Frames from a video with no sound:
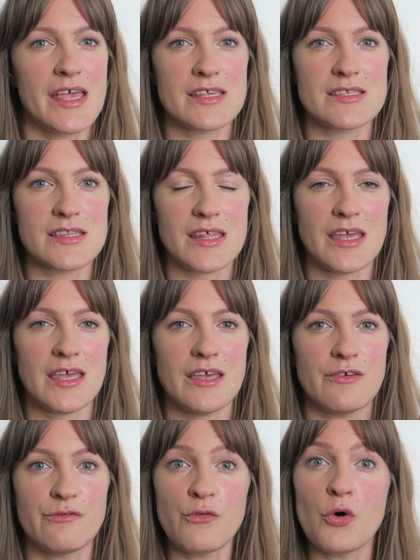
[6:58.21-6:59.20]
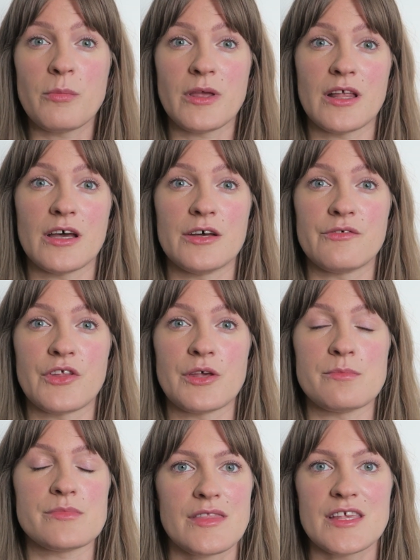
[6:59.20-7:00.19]
is the formula of
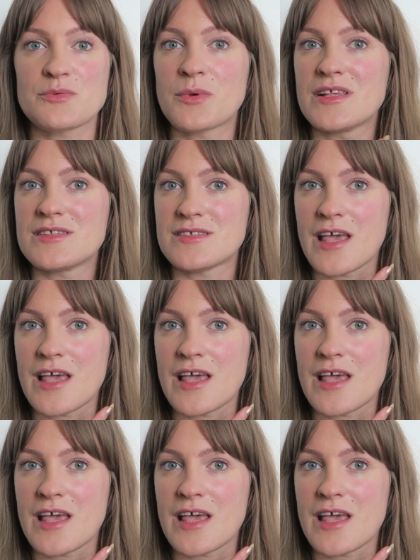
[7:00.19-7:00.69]
them. This one is